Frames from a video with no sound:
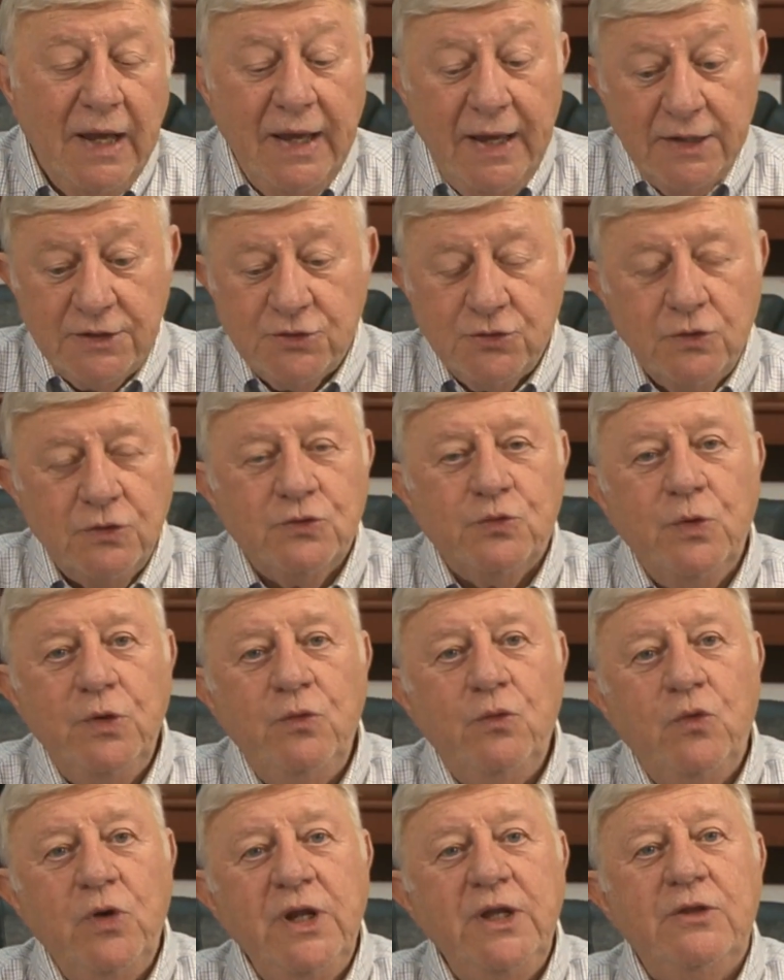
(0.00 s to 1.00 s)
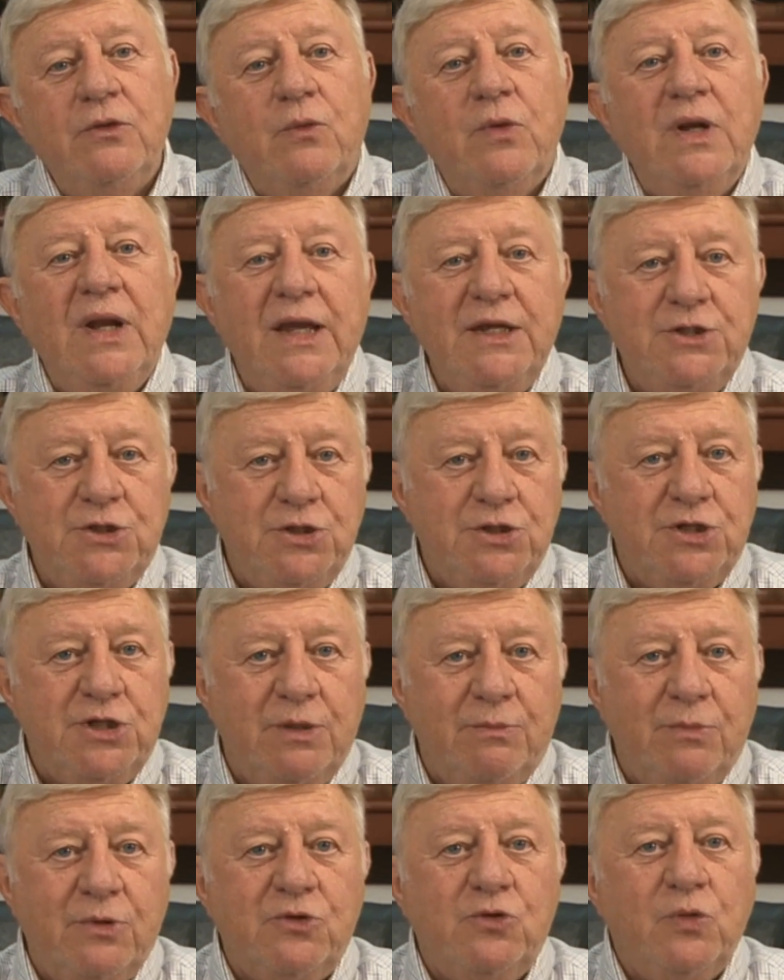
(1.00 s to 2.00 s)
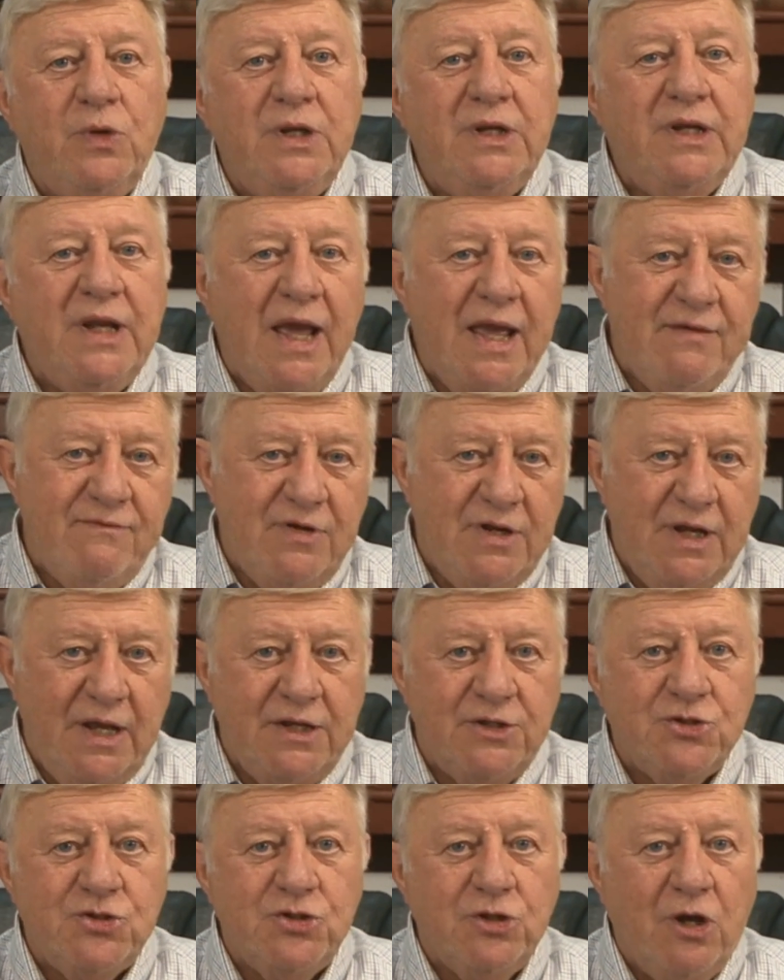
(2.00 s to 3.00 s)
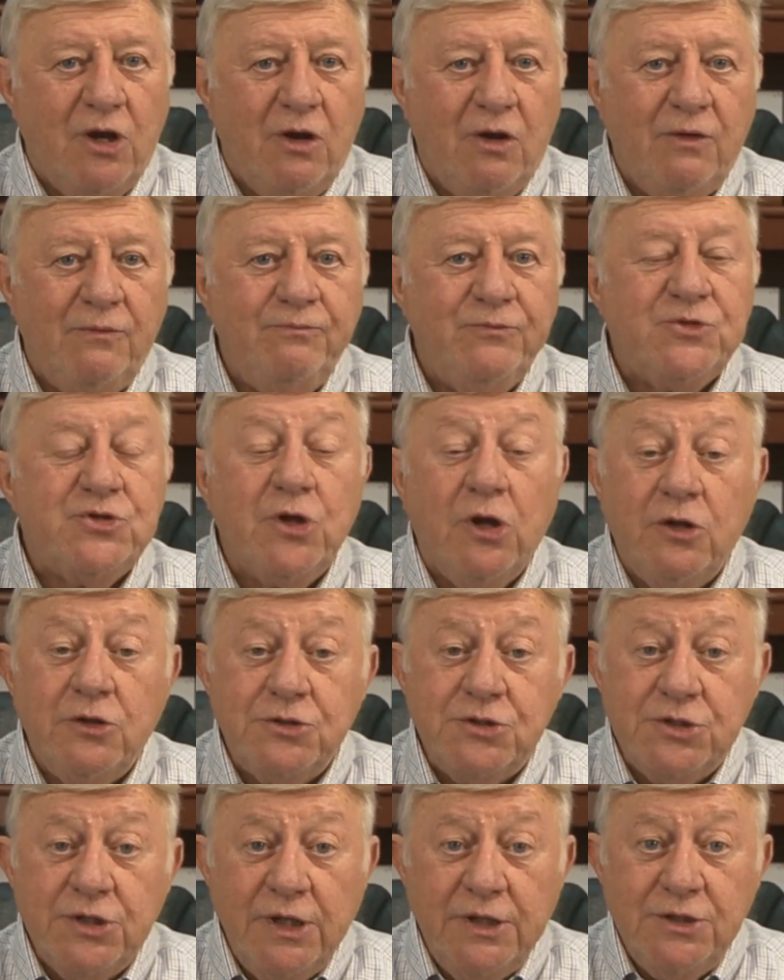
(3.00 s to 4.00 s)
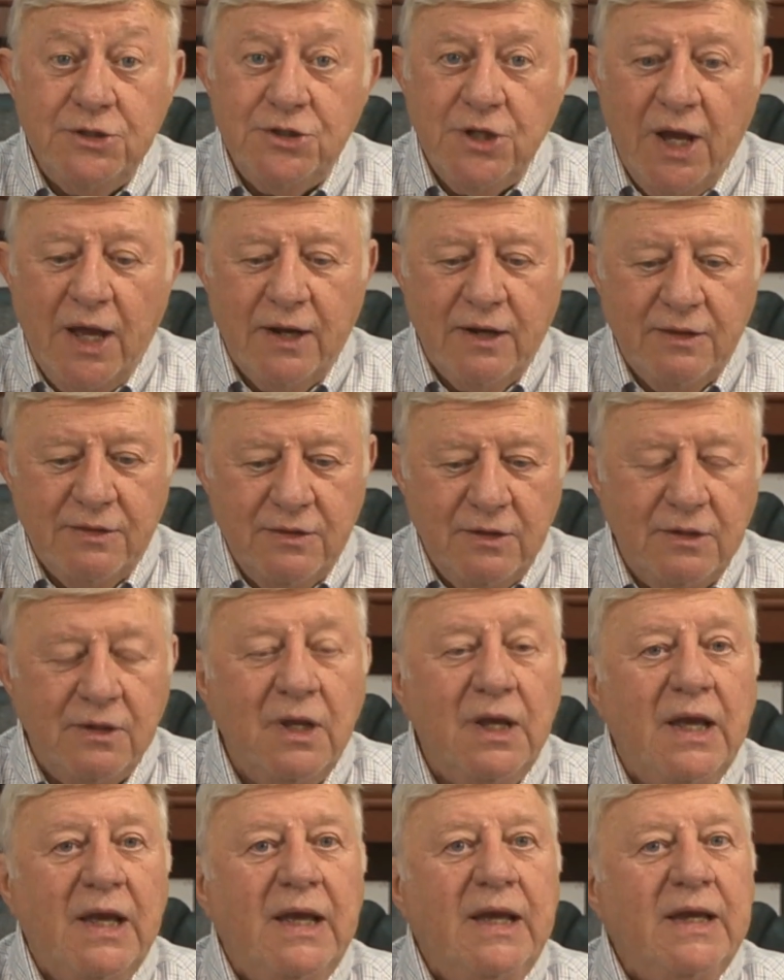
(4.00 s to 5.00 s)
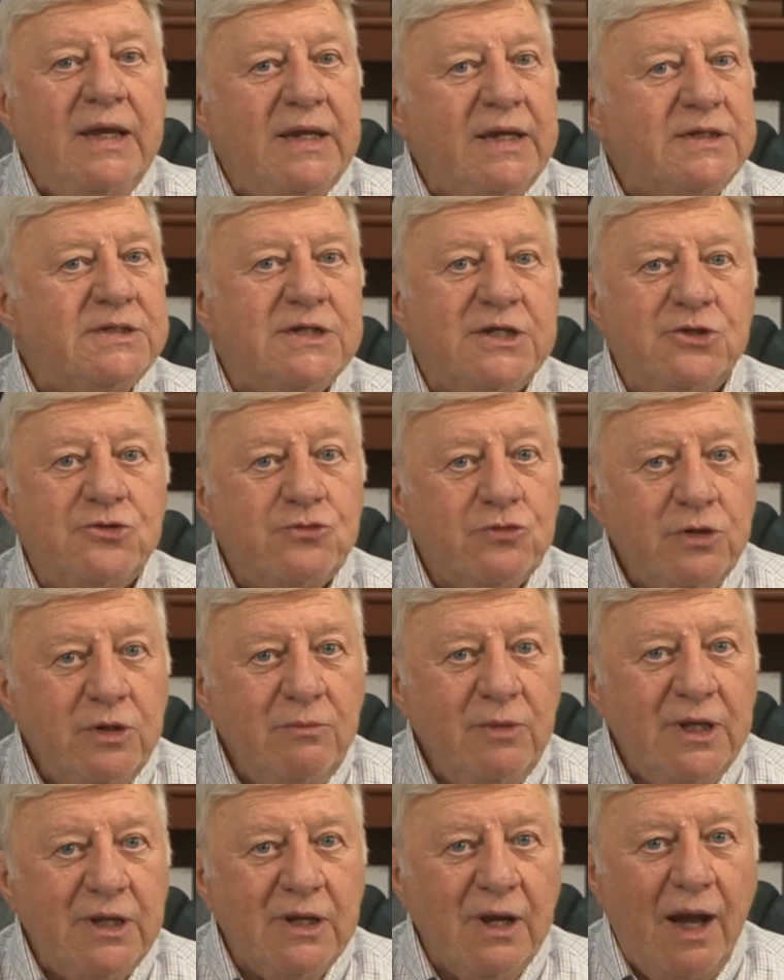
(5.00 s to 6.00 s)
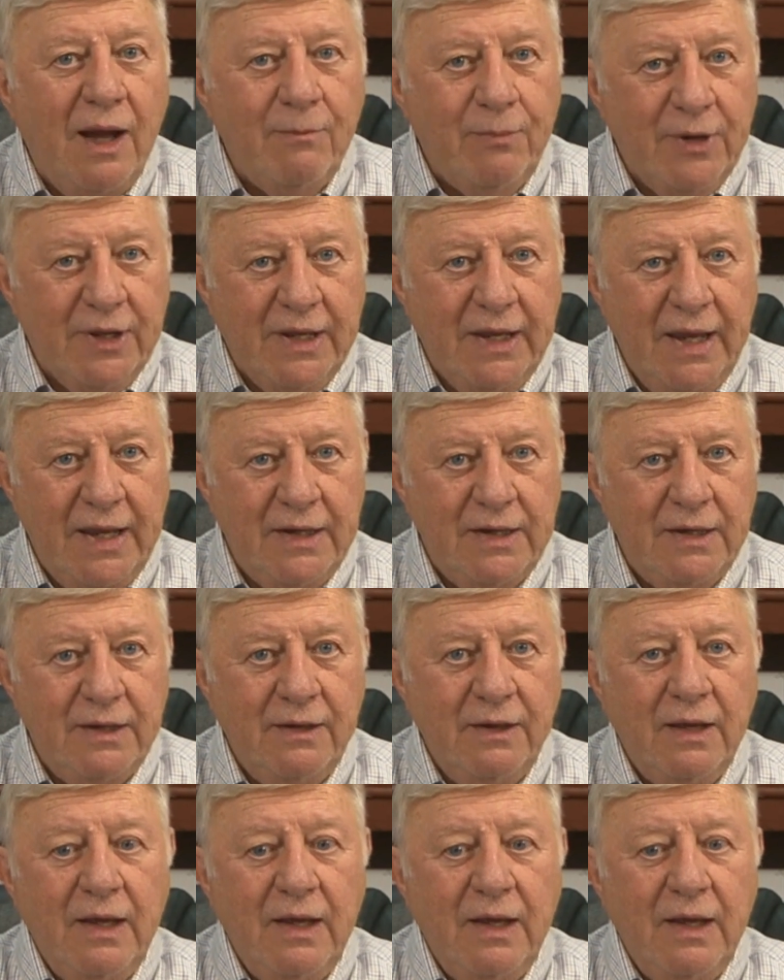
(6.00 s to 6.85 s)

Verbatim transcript: And so, as we read the relationship between David and Saul, Saul's son Jonathan, it gets extremely complicated.